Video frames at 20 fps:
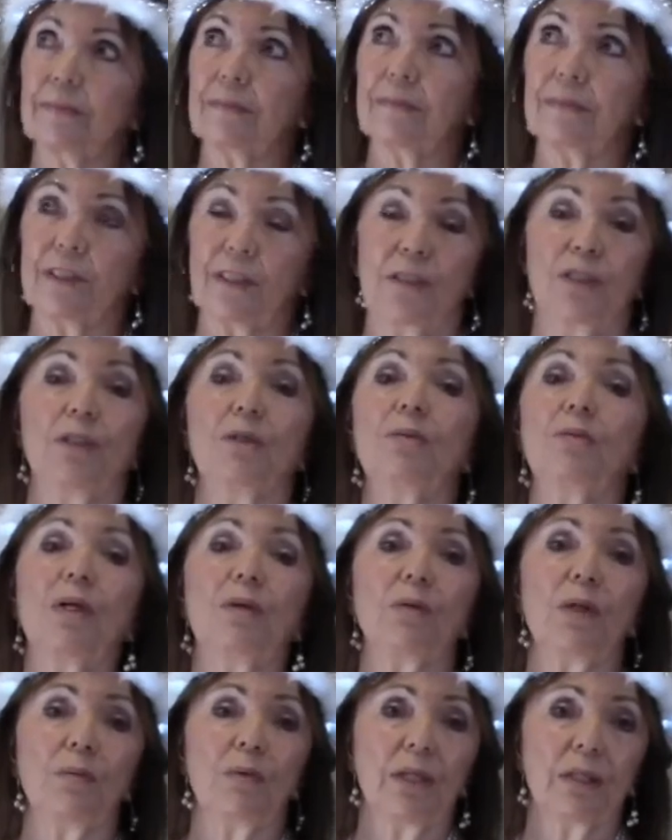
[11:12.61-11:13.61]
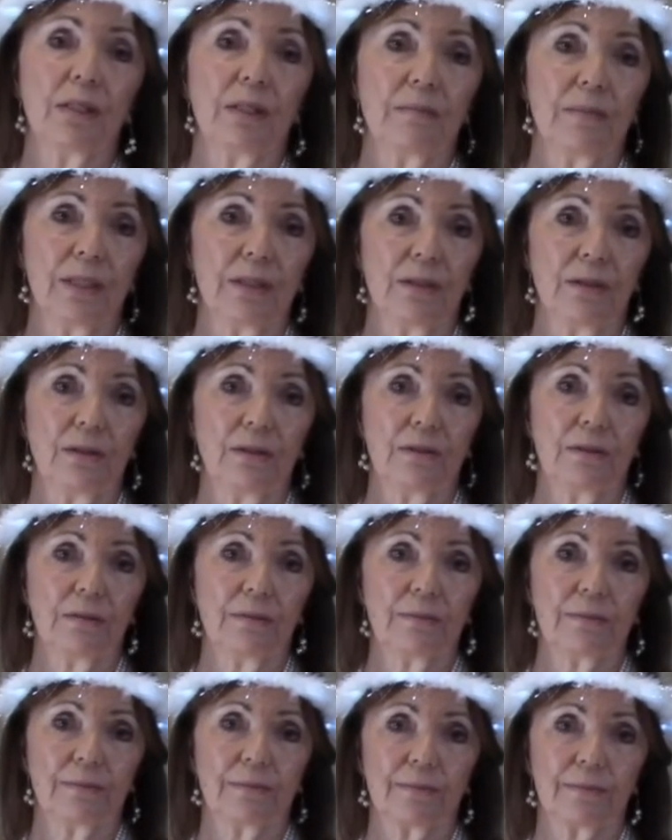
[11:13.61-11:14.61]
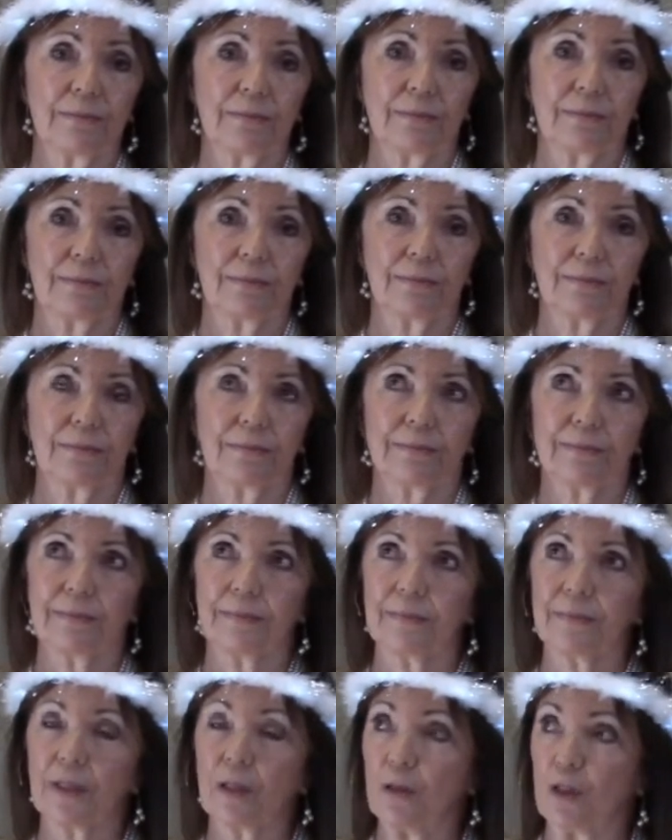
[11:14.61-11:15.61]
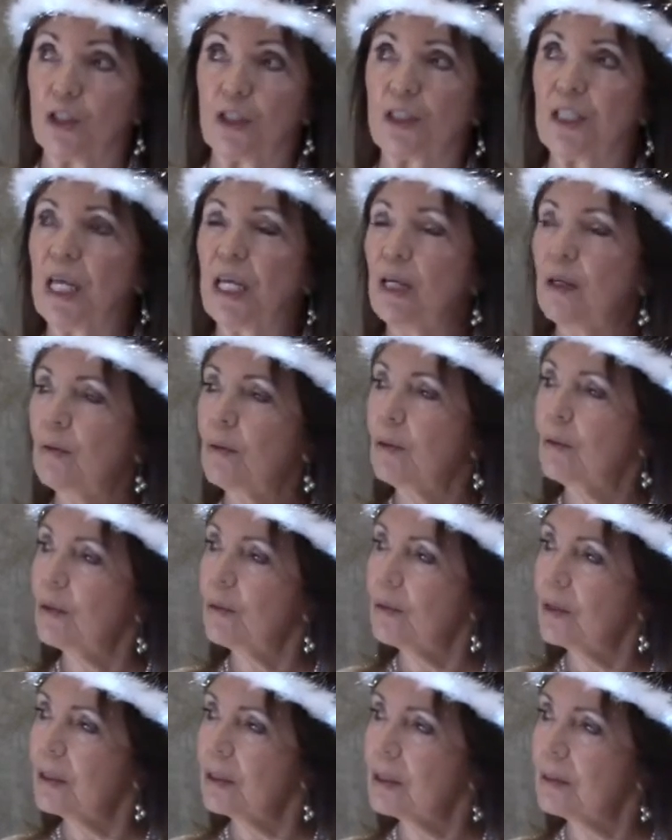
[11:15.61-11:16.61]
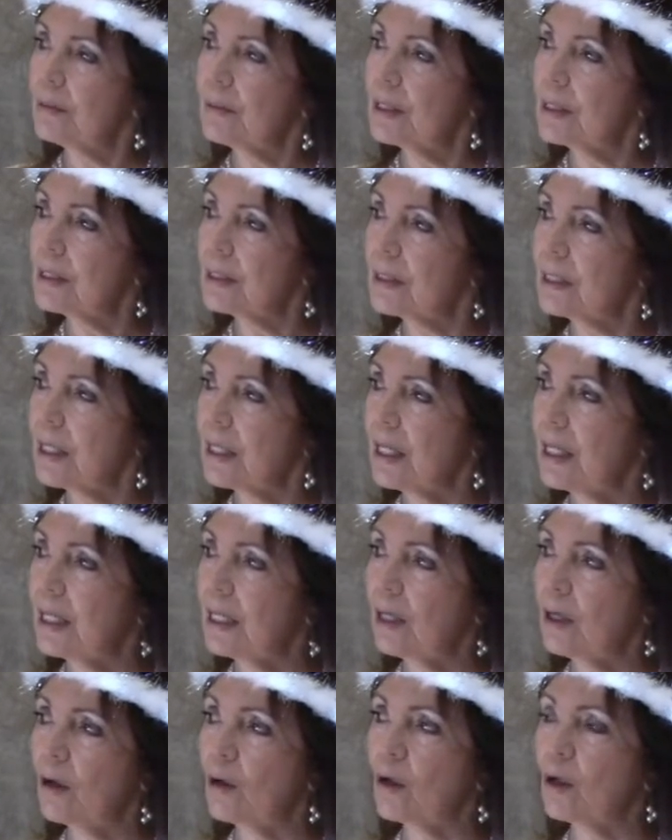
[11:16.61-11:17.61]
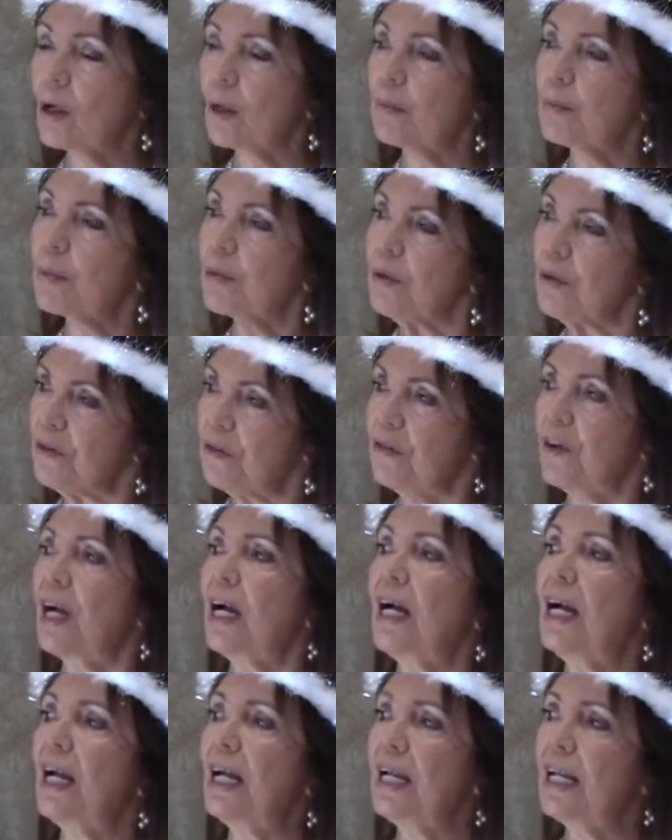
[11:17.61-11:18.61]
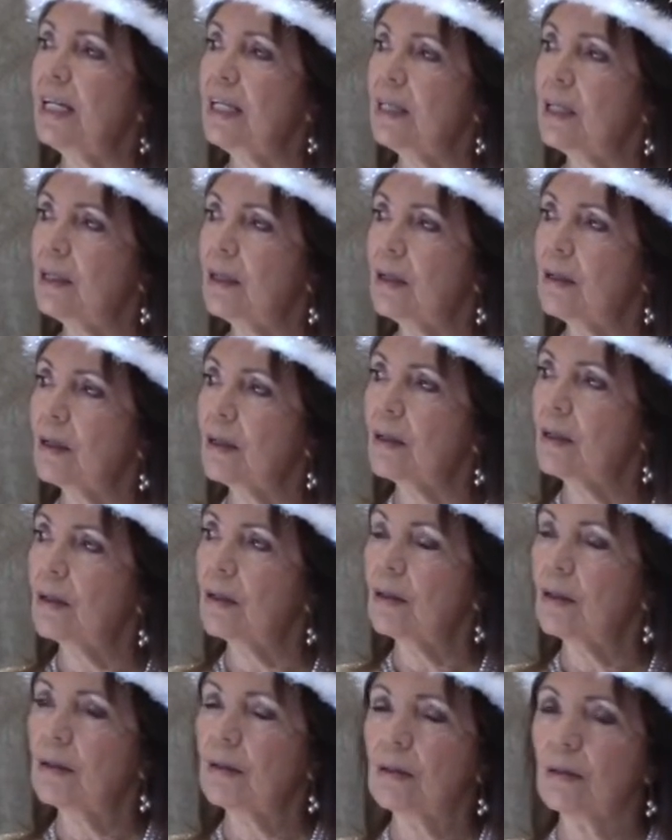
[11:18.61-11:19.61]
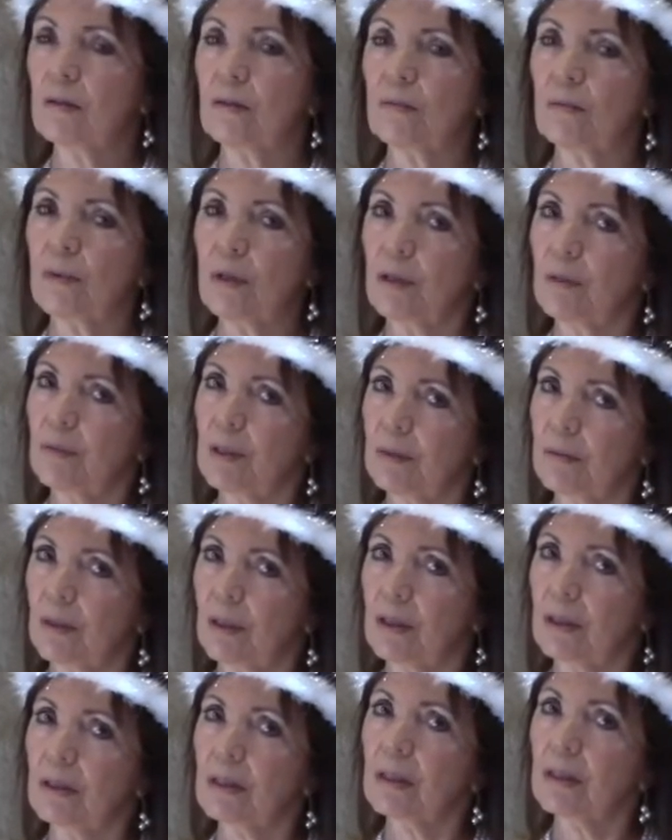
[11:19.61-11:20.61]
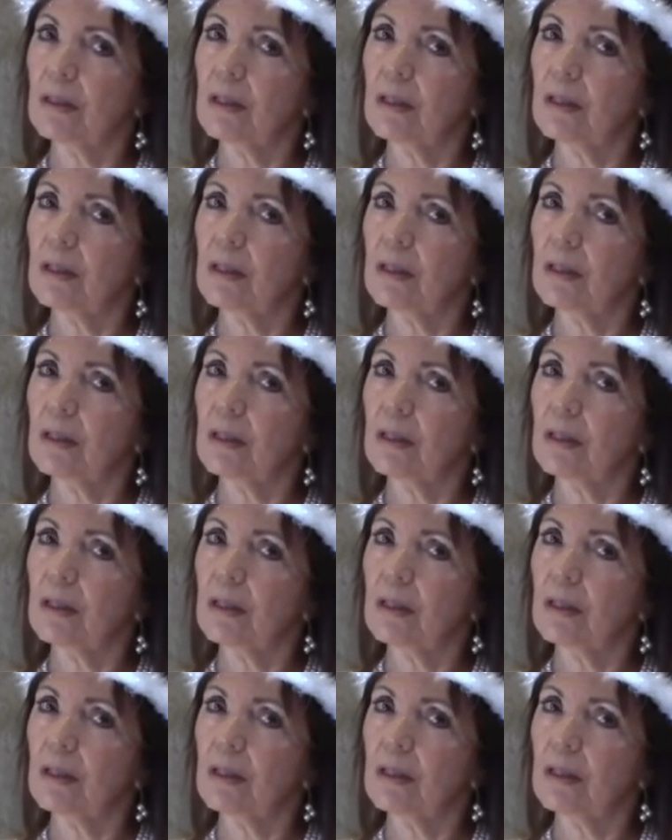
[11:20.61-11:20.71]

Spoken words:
to do what we want them to do, or say what we want them to say, or provide what we want